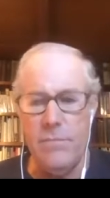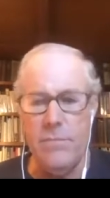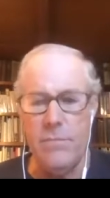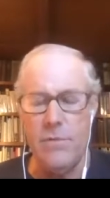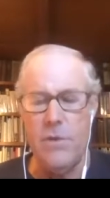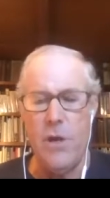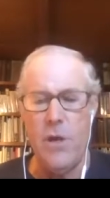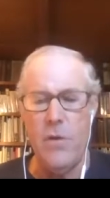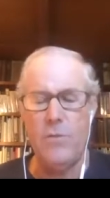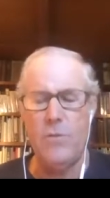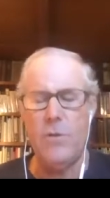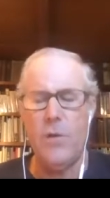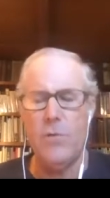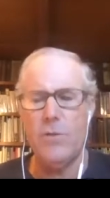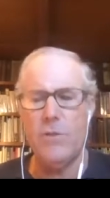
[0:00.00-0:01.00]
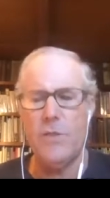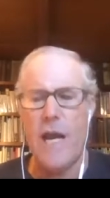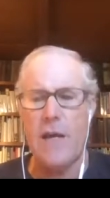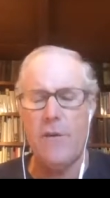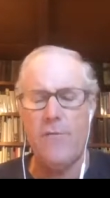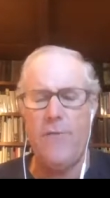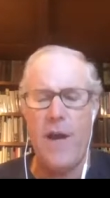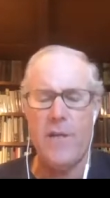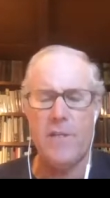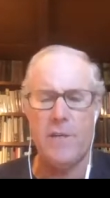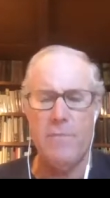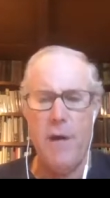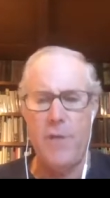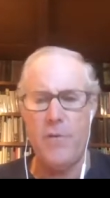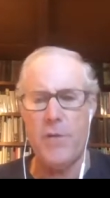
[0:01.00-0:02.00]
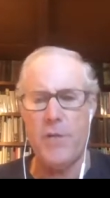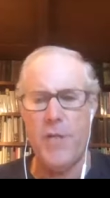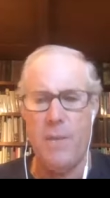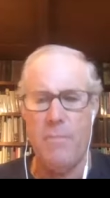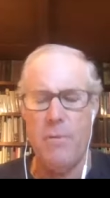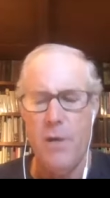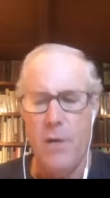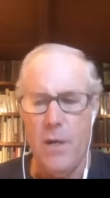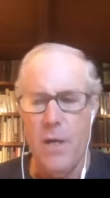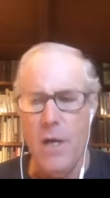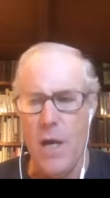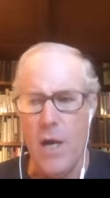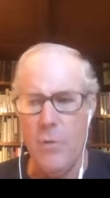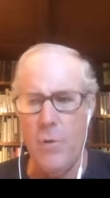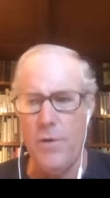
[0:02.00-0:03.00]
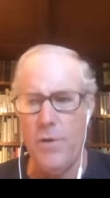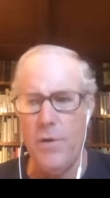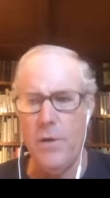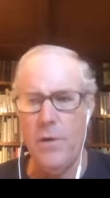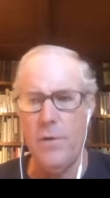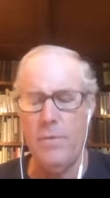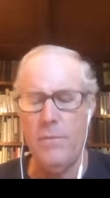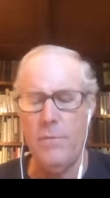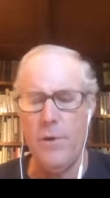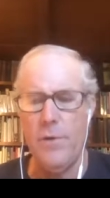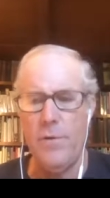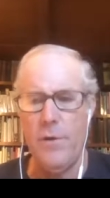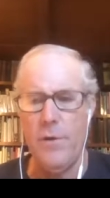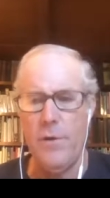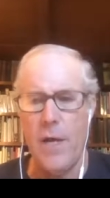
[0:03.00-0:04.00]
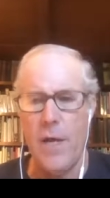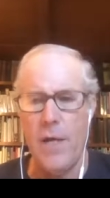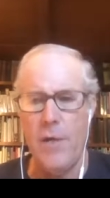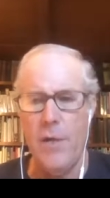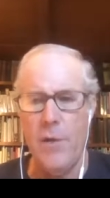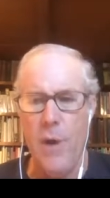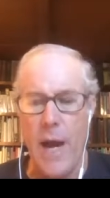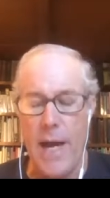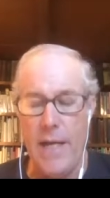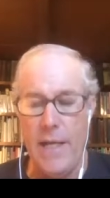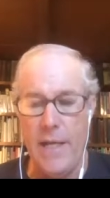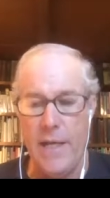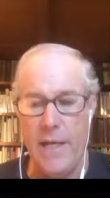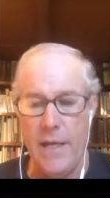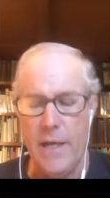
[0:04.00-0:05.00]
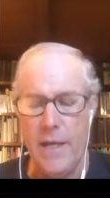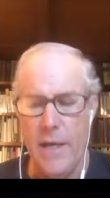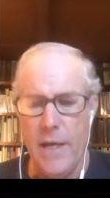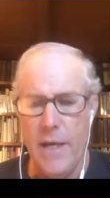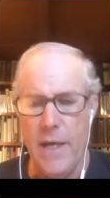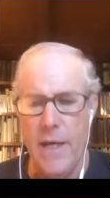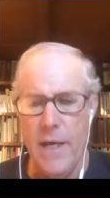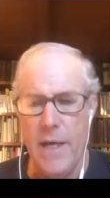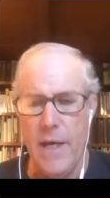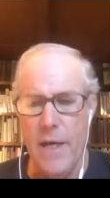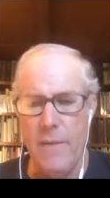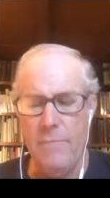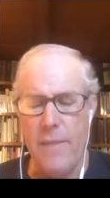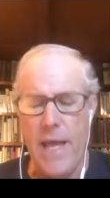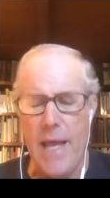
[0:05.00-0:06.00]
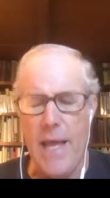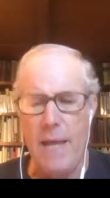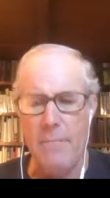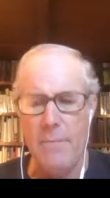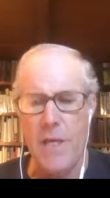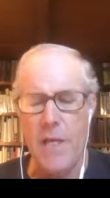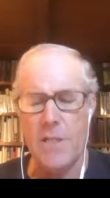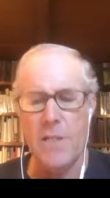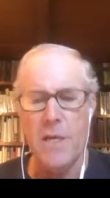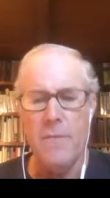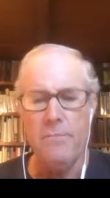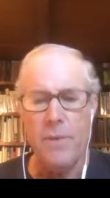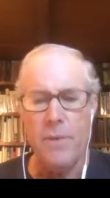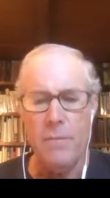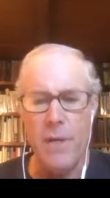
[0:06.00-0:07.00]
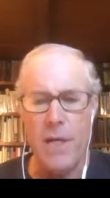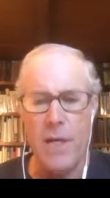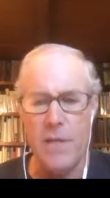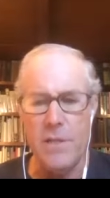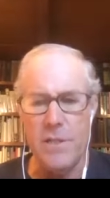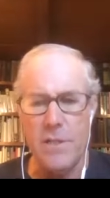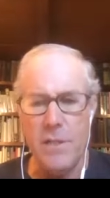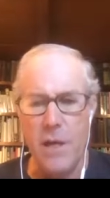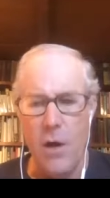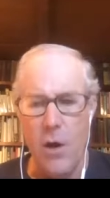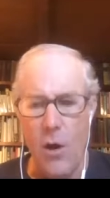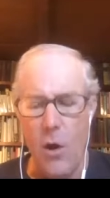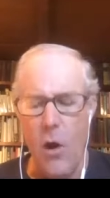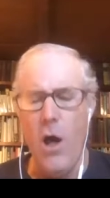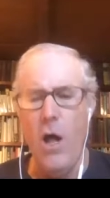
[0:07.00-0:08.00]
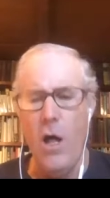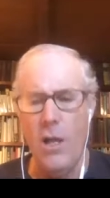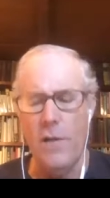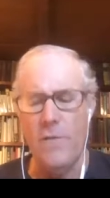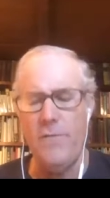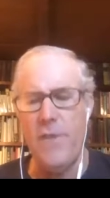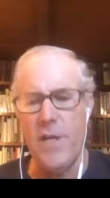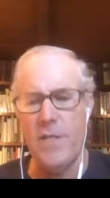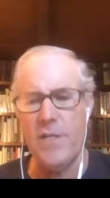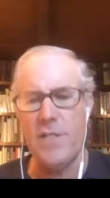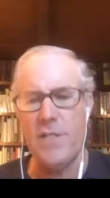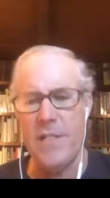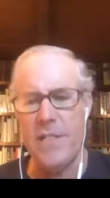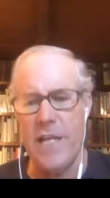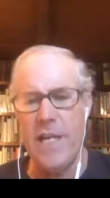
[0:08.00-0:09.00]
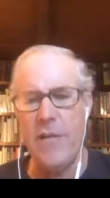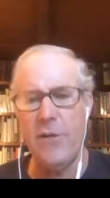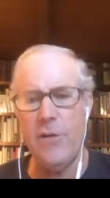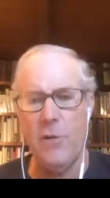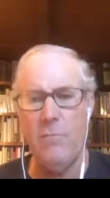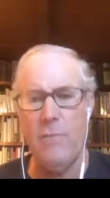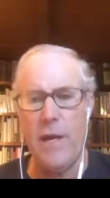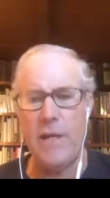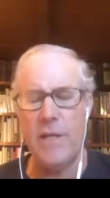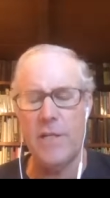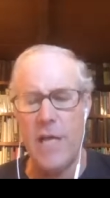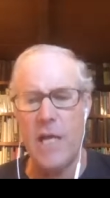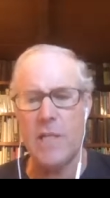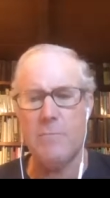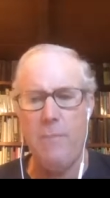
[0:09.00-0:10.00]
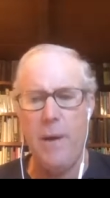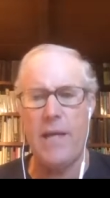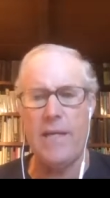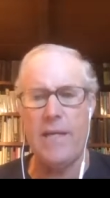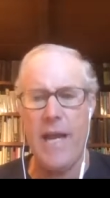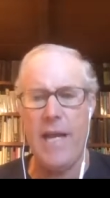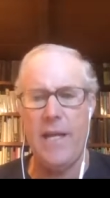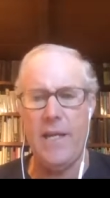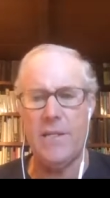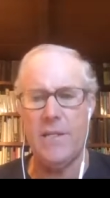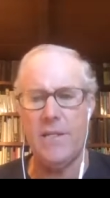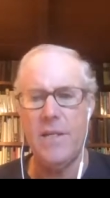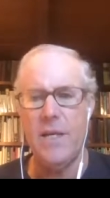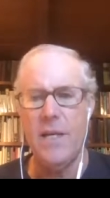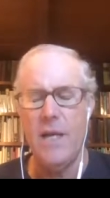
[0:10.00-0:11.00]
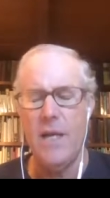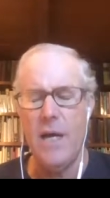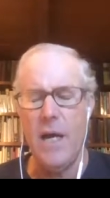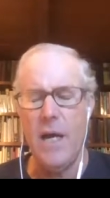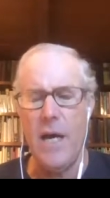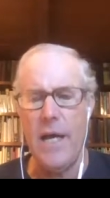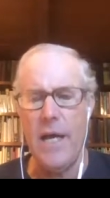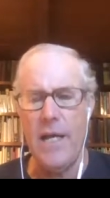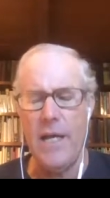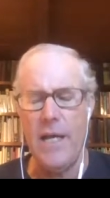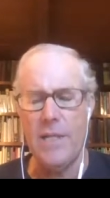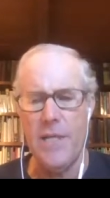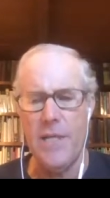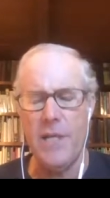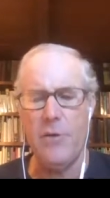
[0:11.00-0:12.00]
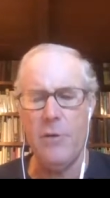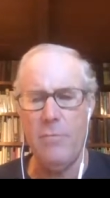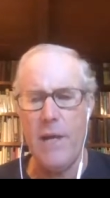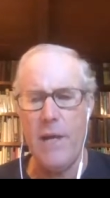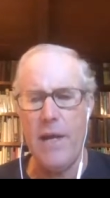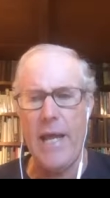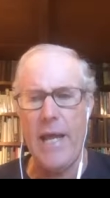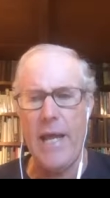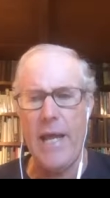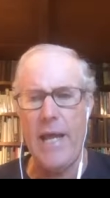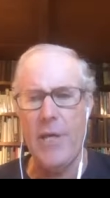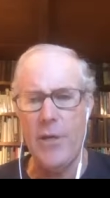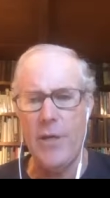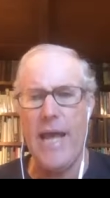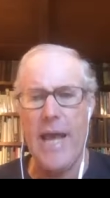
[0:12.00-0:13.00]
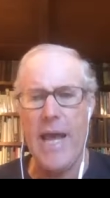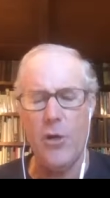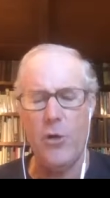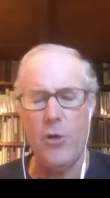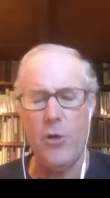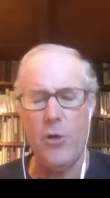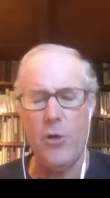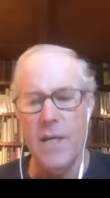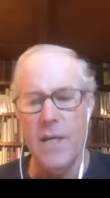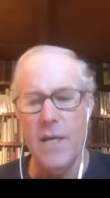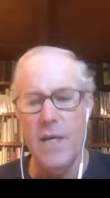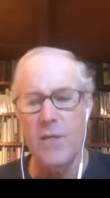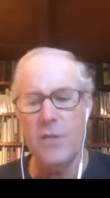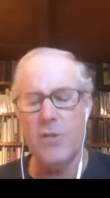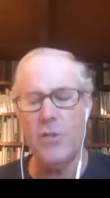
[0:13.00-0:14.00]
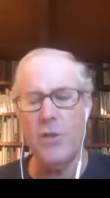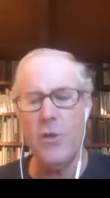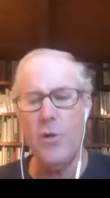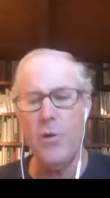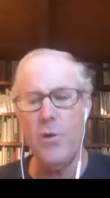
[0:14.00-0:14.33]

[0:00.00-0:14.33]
don't don't sacrifice the mother ship uh, with your with your uh, new idea, um, because because all of this is incremental. It's not spontaneous. Uh, it, it's incremental, and you can't Google experience.